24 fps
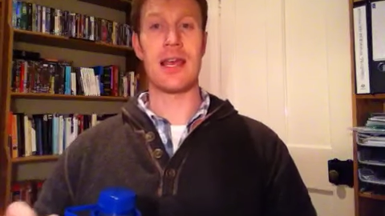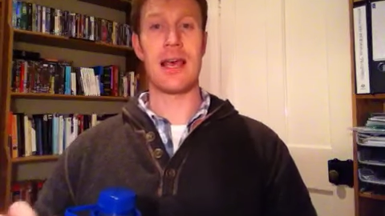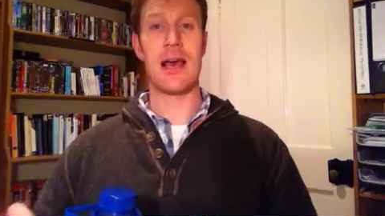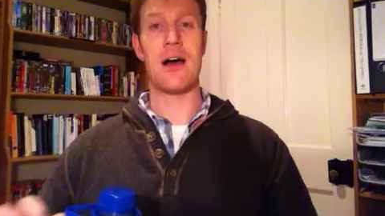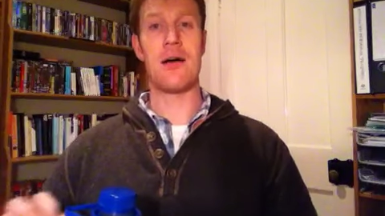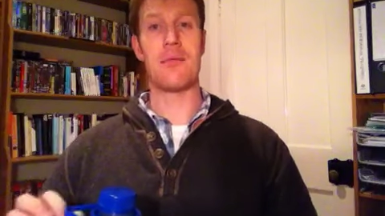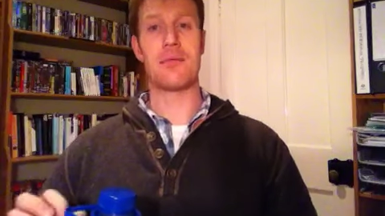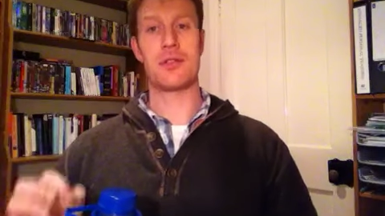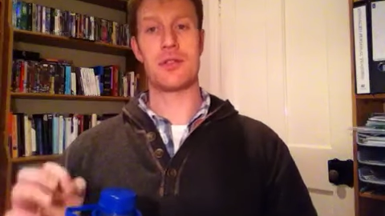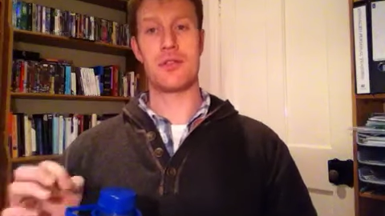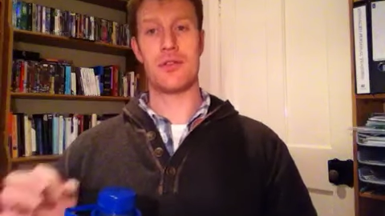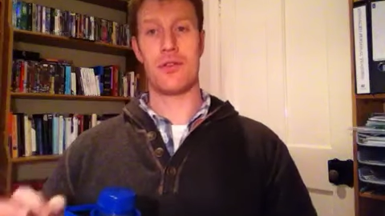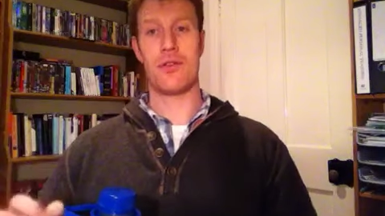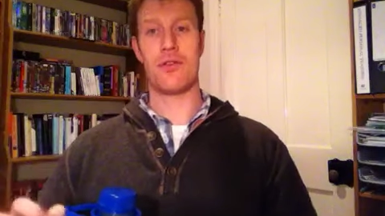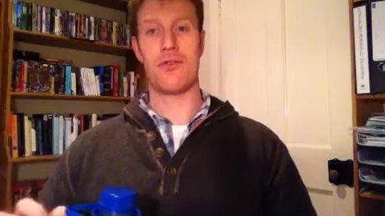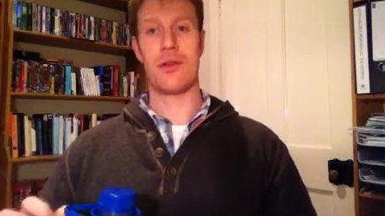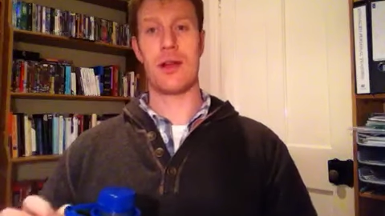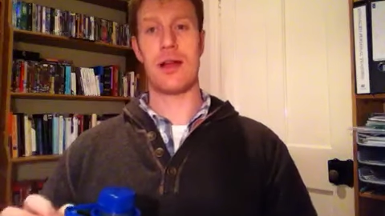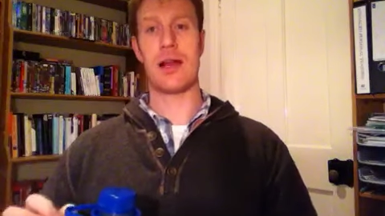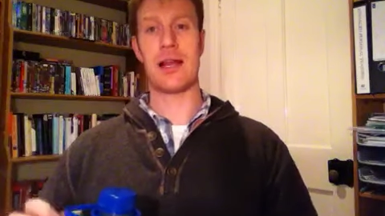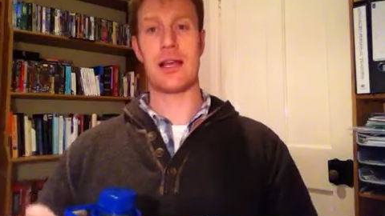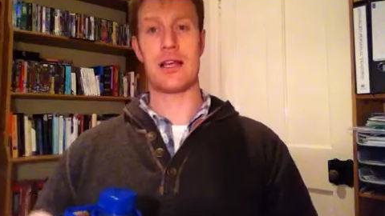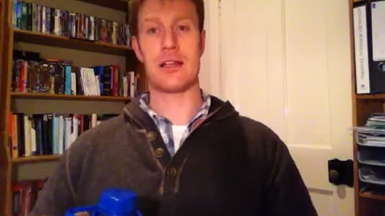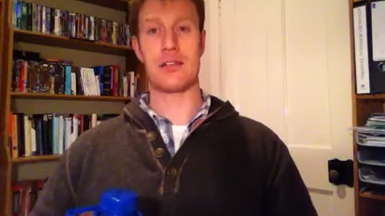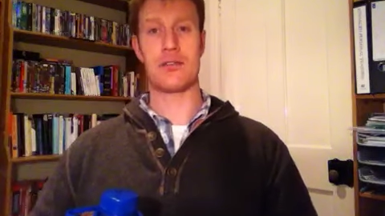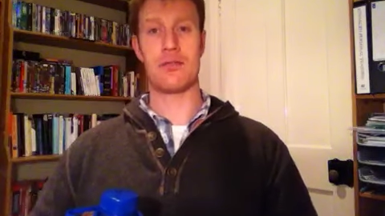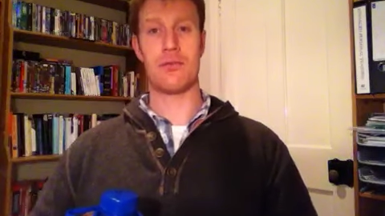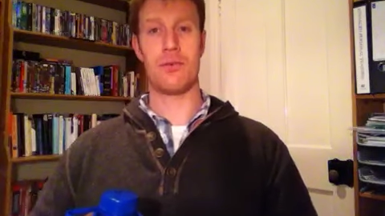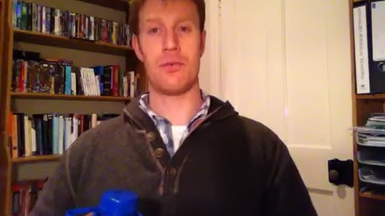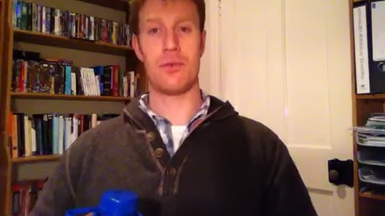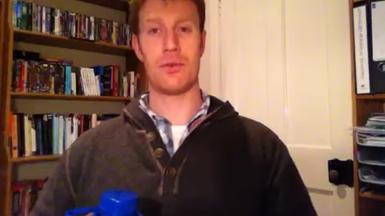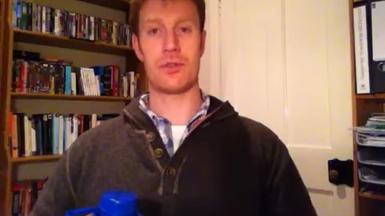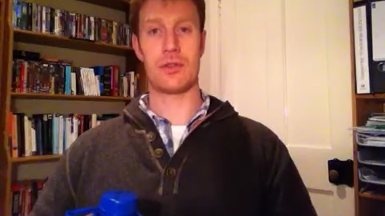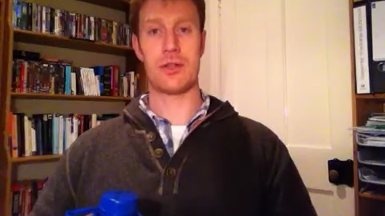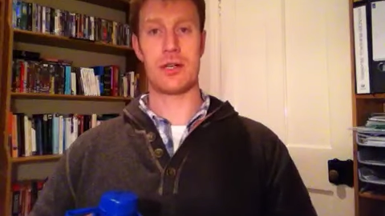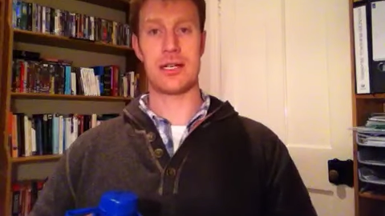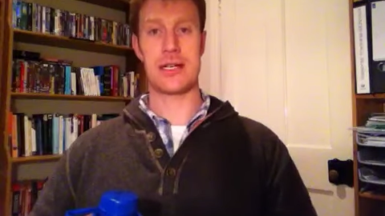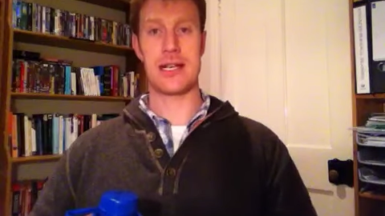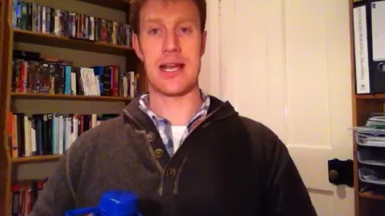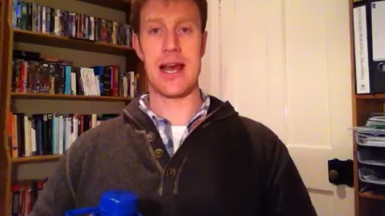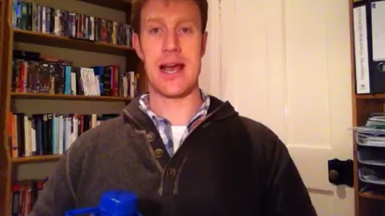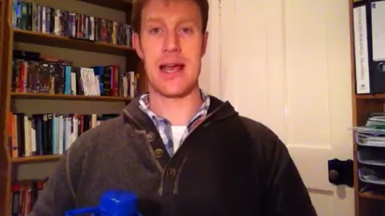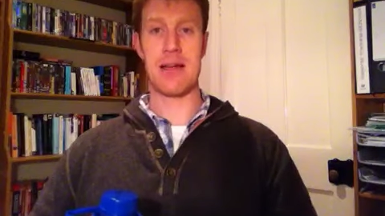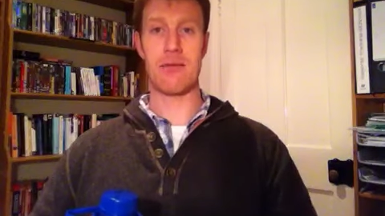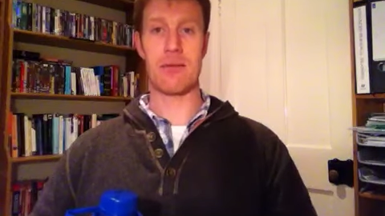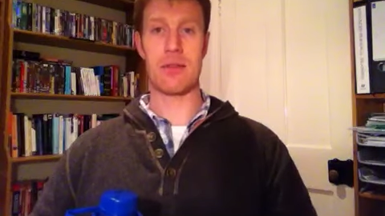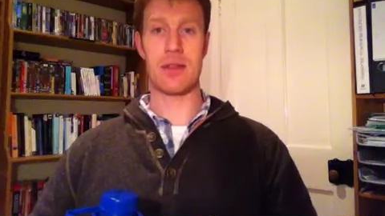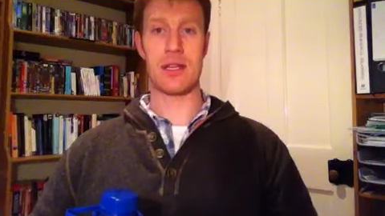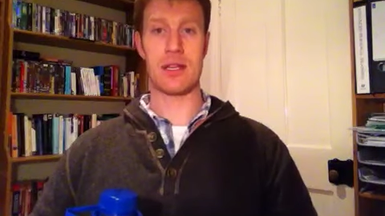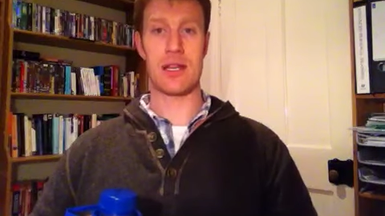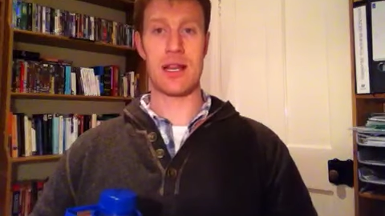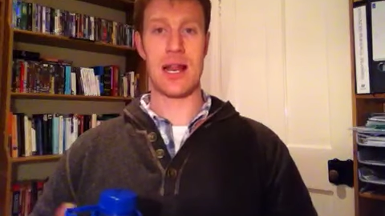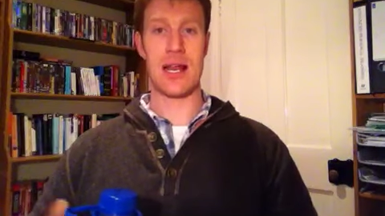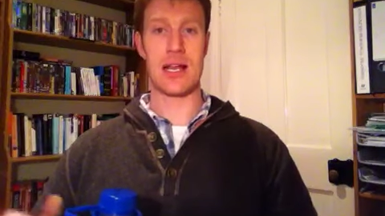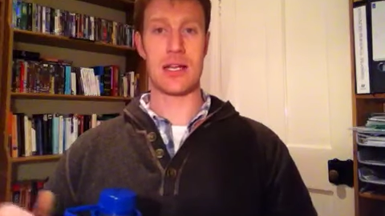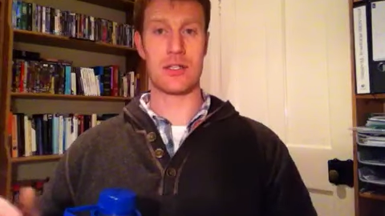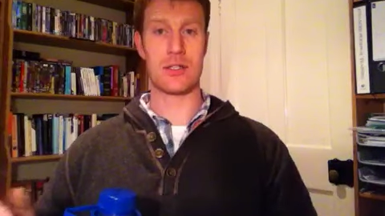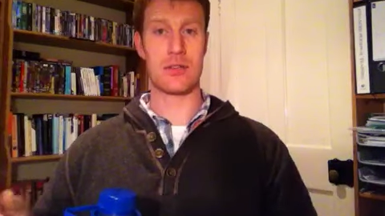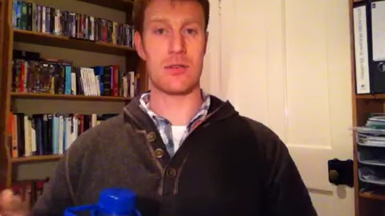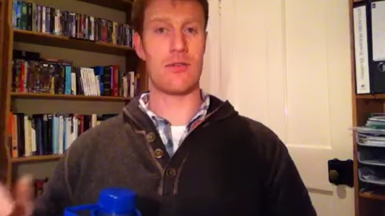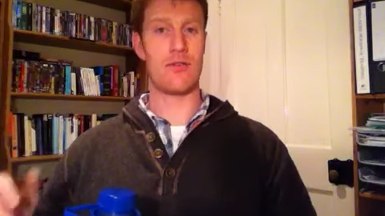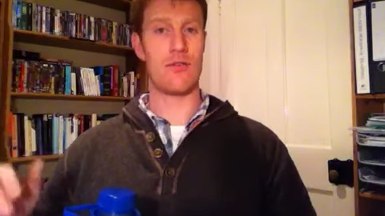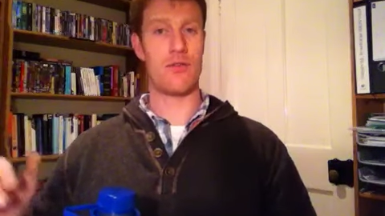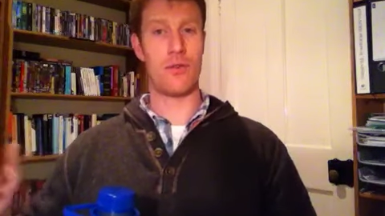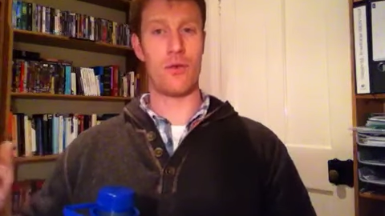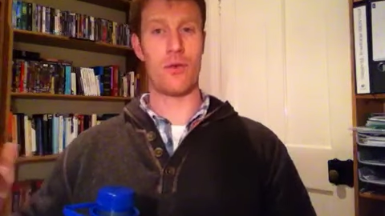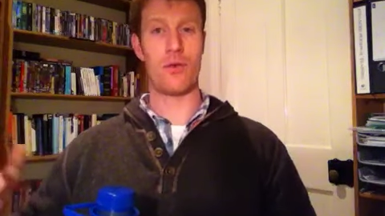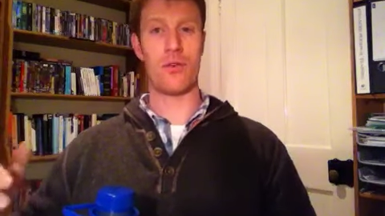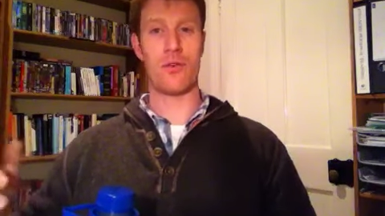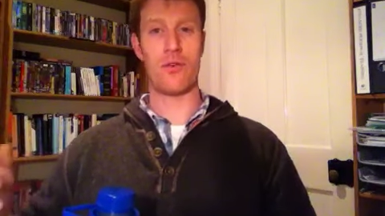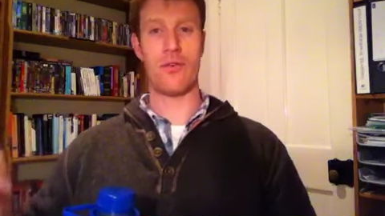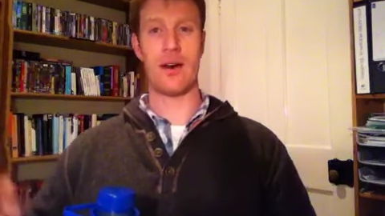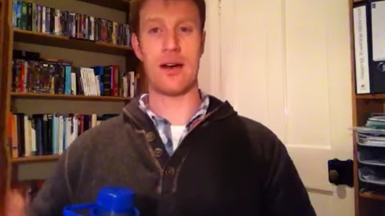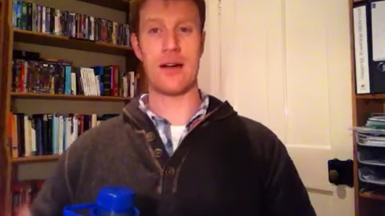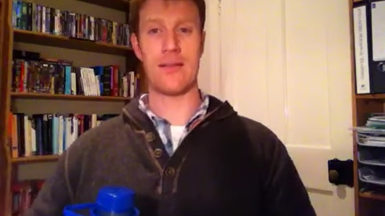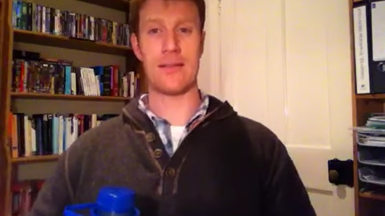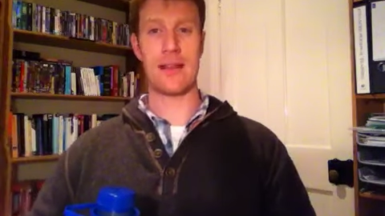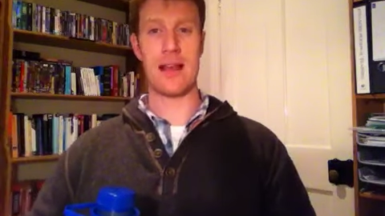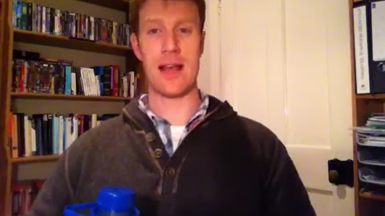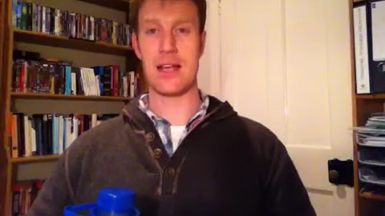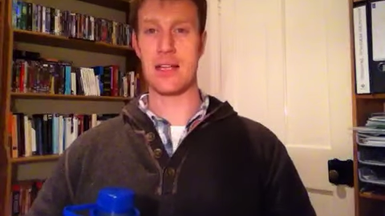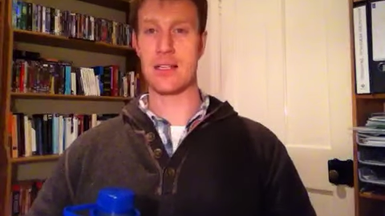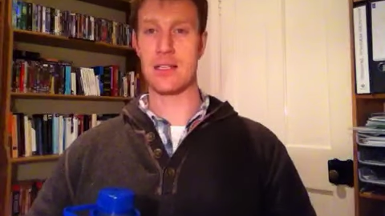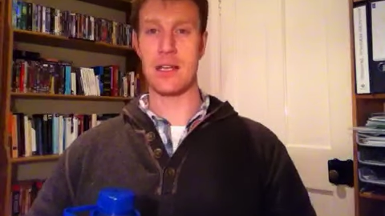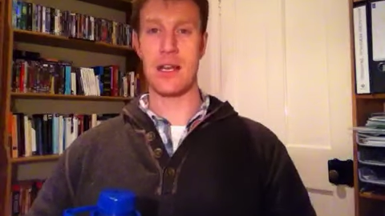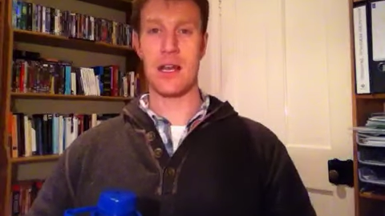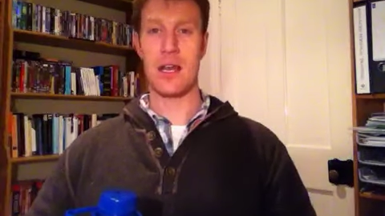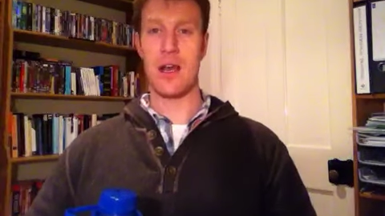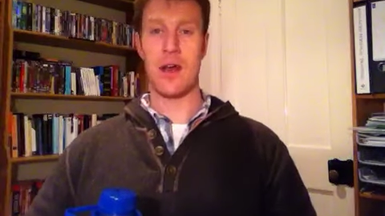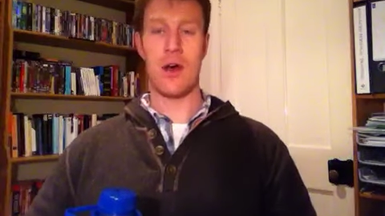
get up to your 3 litres of water a day within the next sort of 4 or 5 days,